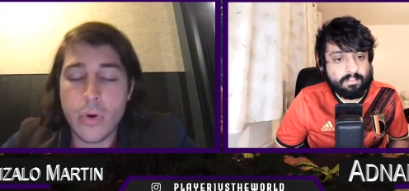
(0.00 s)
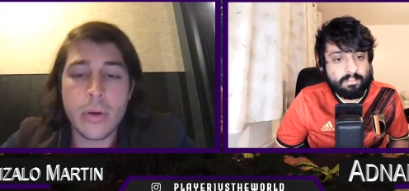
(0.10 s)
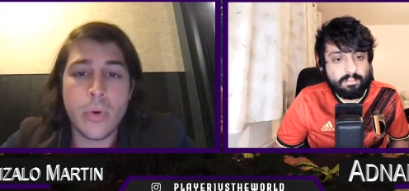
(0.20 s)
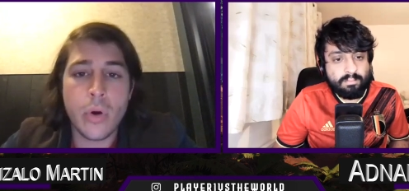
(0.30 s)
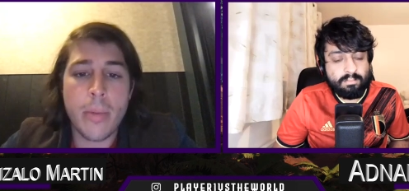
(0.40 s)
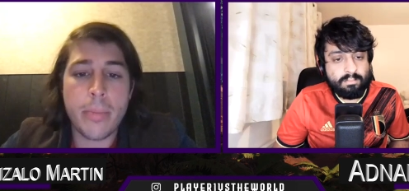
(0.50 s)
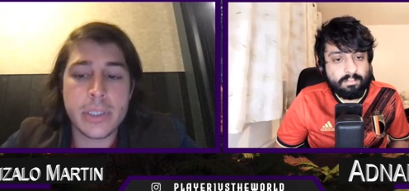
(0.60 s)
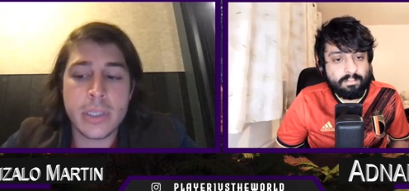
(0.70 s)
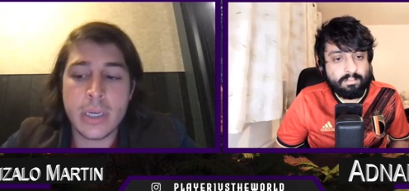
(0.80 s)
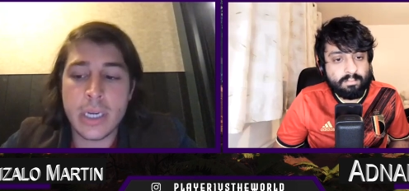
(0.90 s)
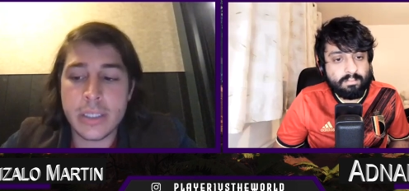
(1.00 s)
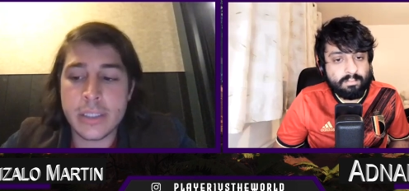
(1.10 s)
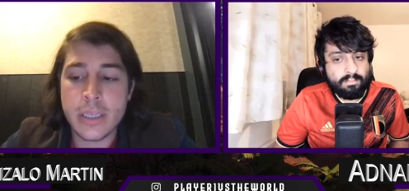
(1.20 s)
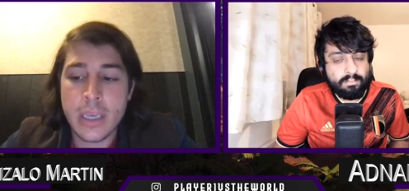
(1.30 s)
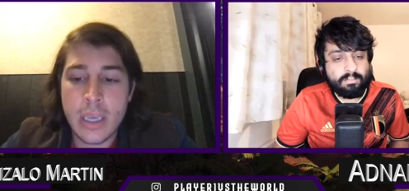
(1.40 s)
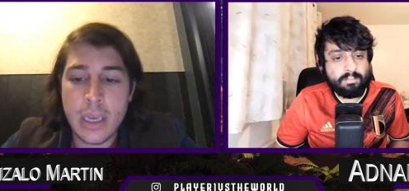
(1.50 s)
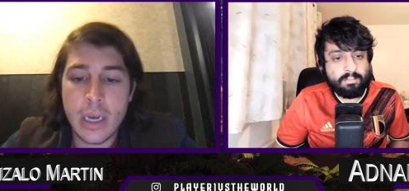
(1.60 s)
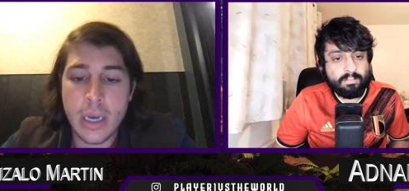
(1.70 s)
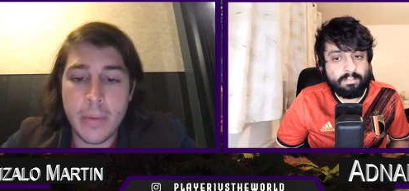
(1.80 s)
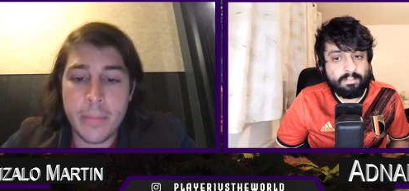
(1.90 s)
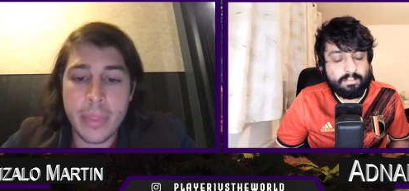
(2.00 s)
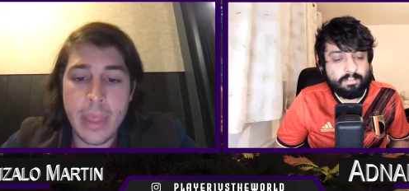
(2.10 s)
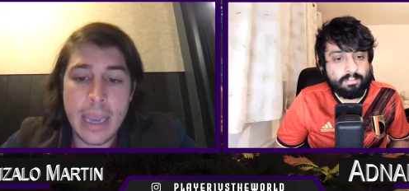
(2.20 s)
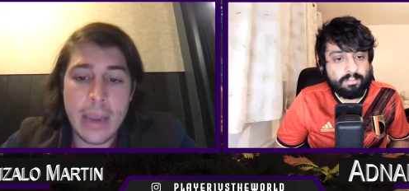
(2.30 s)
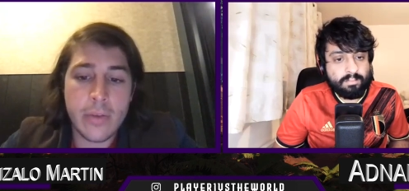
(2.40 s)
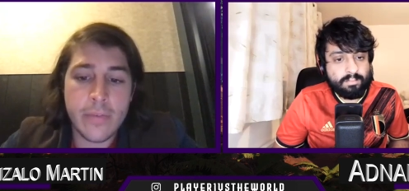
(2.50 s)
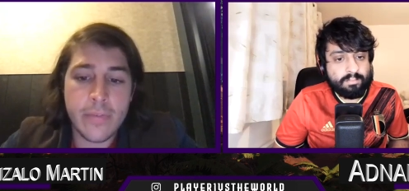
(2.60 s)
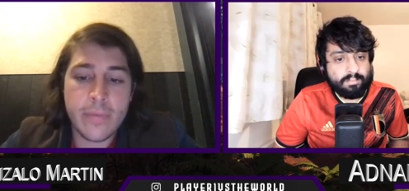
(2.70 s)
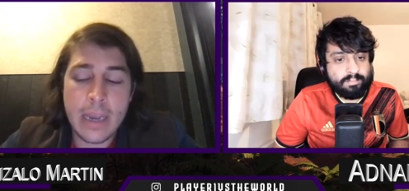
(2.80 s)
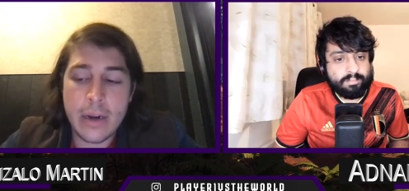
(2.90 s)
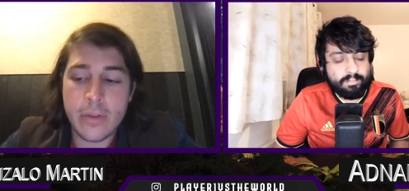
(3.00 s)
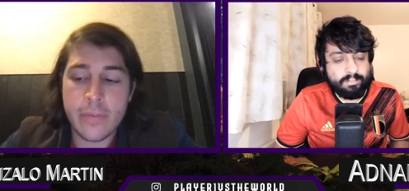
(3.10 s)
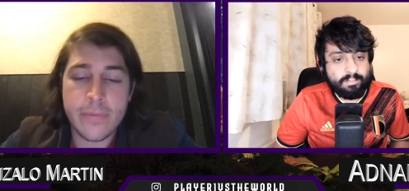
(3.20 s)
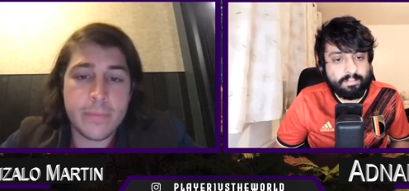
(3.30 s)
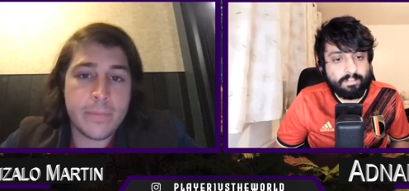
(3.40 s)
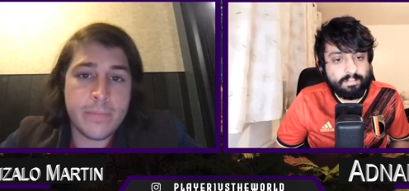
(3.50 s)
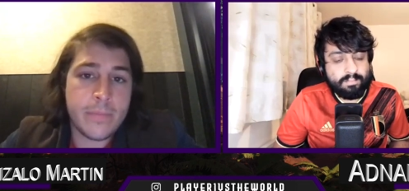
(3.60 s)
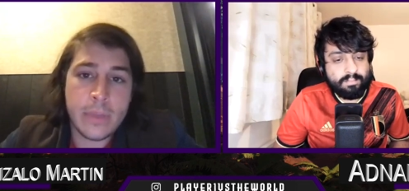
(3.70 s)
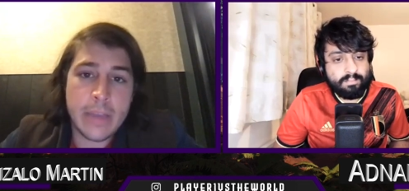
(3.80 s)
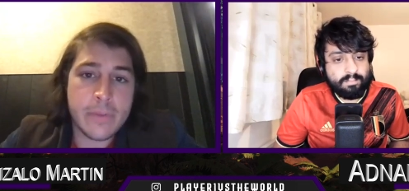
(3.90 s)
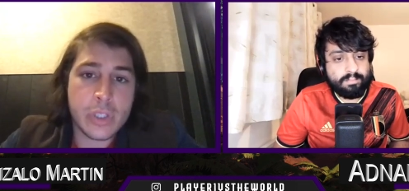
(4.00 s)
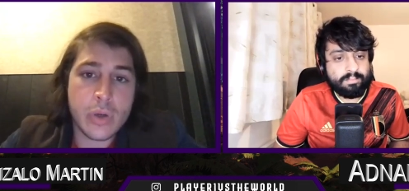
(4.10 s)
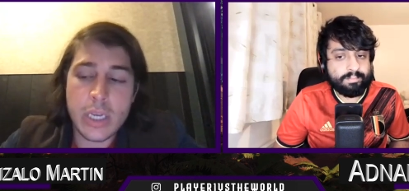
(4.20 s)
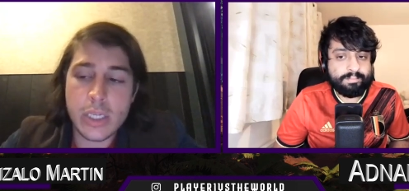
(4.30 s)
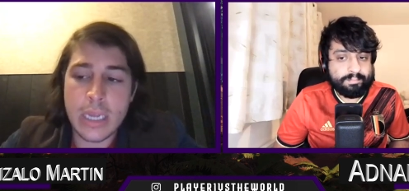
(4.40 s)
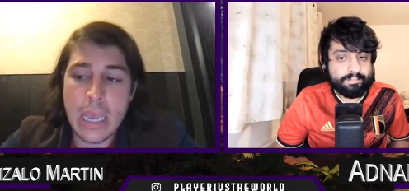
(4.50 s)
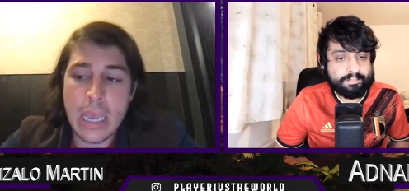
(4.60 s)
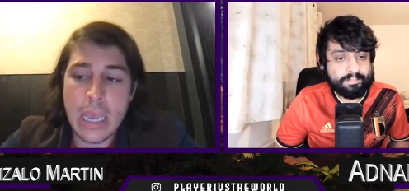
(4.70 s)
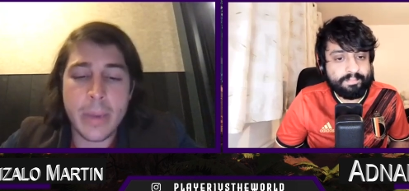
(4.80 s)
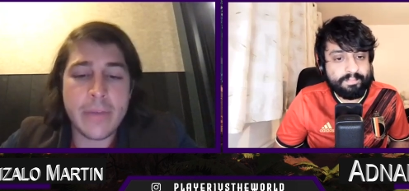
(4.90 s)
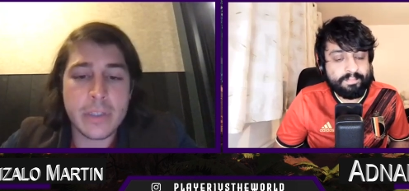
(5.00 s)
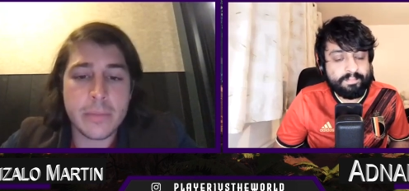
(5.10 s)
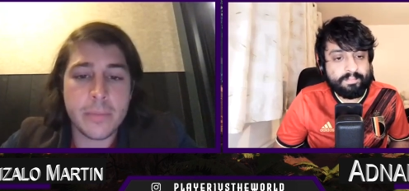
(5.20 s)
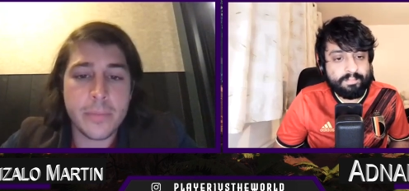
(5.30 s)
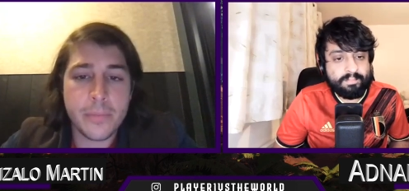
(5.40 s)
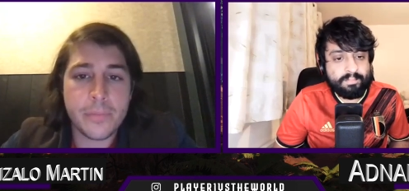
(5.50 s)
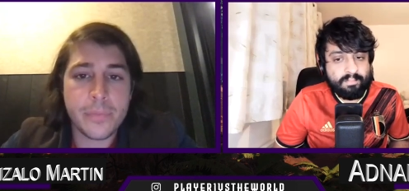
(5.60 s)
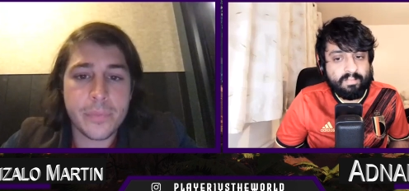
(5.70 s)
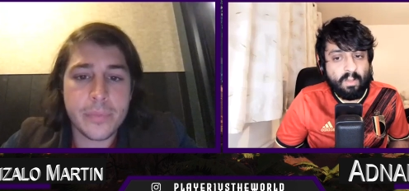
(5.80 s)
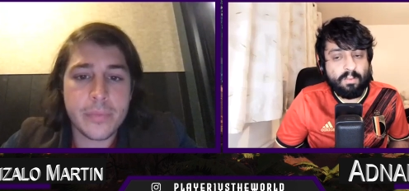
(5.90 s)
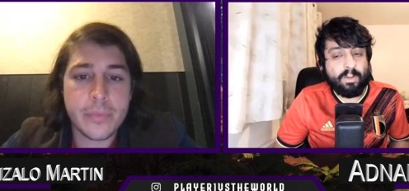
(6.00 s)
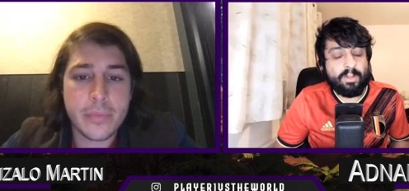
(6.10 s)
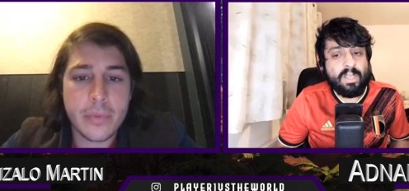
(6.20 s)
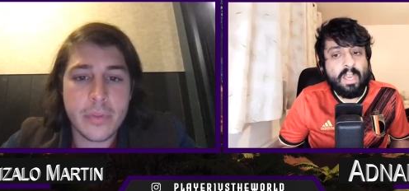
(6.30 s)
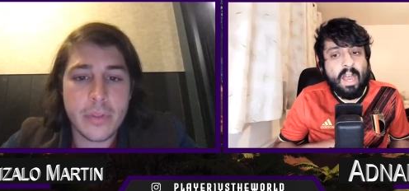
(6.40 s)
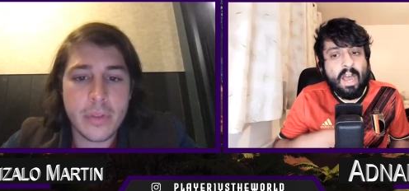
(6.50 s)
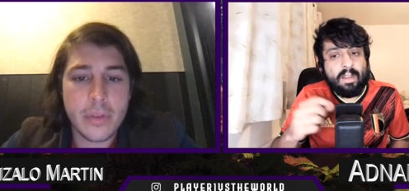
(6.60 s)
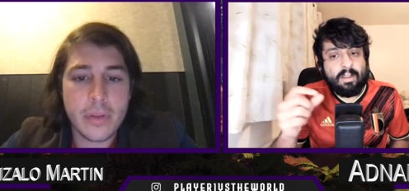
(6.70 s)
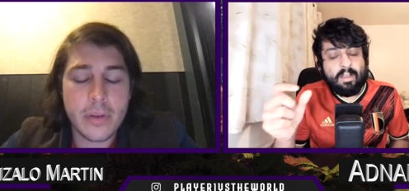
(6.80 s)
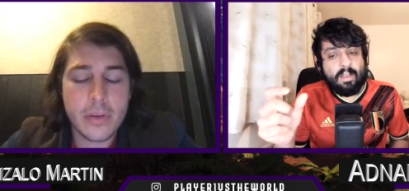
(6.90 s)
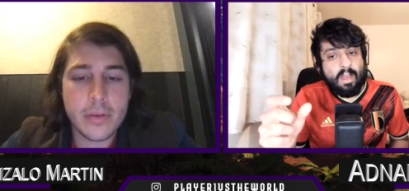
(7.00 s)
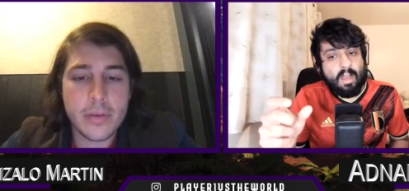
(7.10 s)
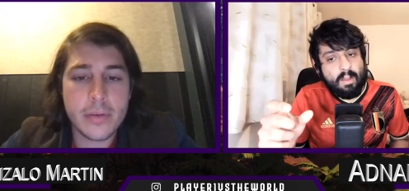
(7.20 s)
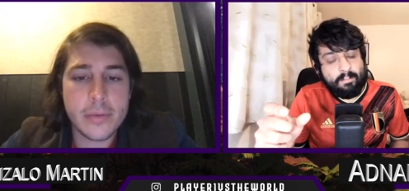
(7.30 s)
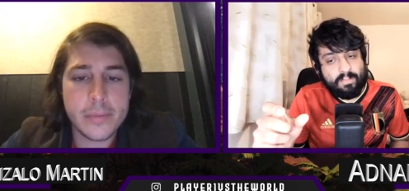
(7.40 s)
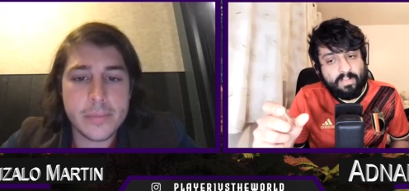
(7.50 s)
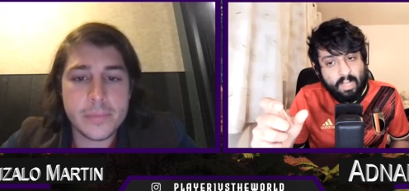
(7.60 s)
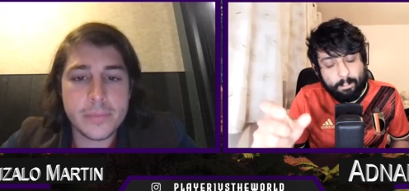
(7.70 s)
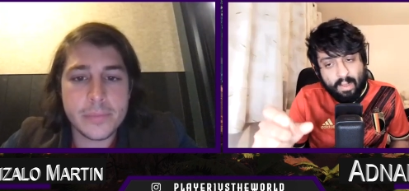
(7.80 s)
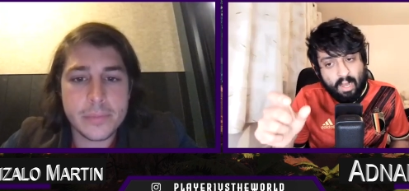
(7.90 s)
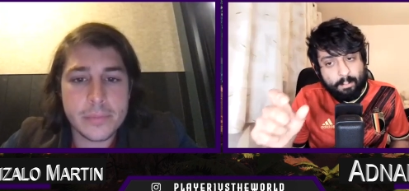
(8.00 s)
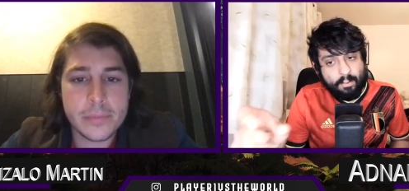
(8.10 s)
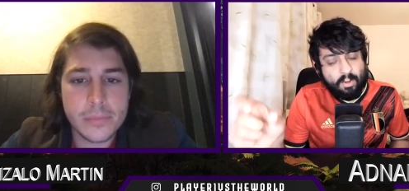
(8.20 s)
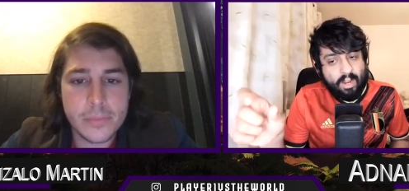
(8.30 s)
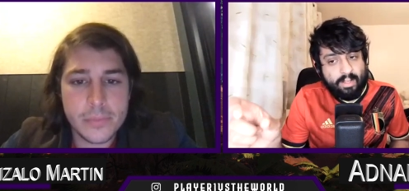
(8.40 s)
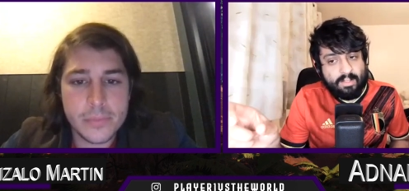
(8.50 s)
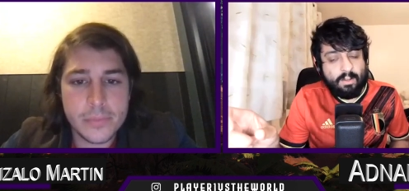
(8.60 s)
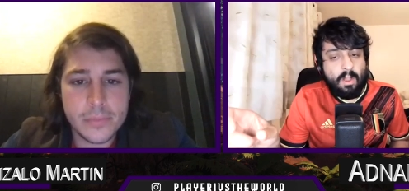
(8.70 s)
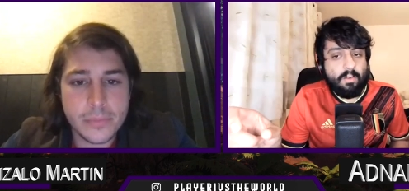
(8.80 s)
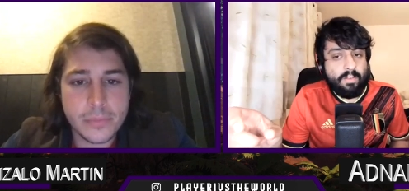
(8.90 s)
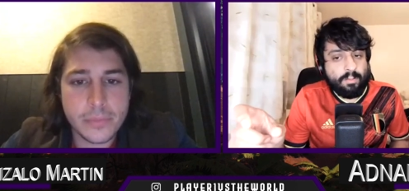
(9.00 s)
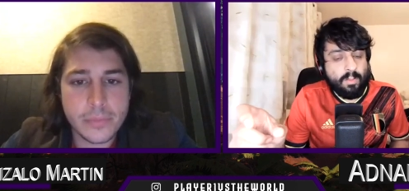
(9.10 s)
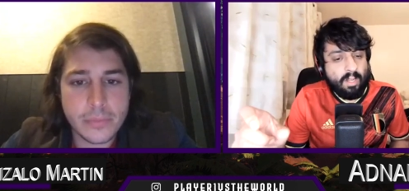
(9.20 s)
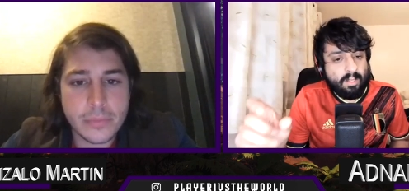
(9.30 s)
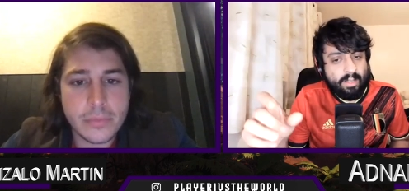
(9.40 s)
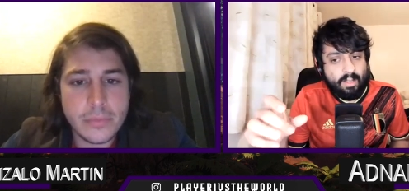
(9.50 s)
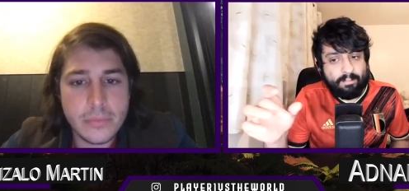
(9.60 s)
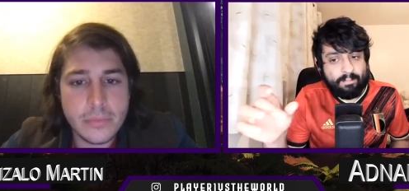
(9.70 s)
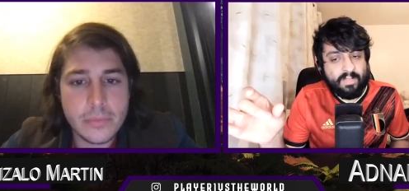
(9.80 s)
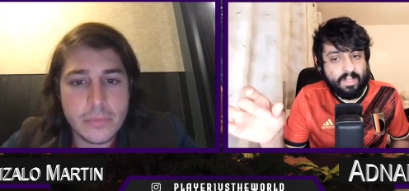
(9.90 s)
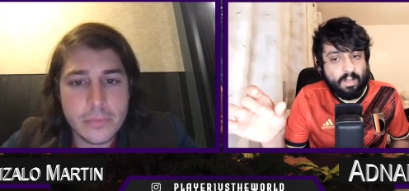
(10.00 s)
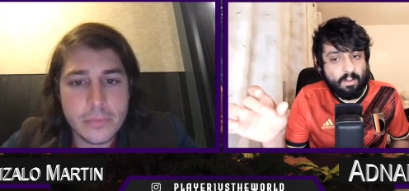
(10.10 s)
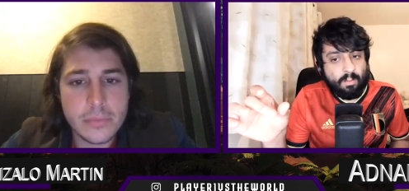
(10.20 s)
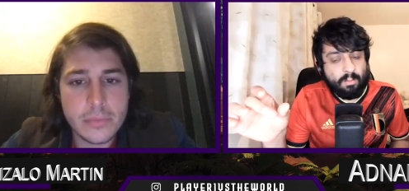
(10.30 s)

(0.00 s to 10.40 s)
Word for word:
Speaker 1: and more opportunities, um, out of, out of, Life is Strange and out of the BAFTA. Of
Speaker 2: course. And um, that part prior to COVID as well, um, you know,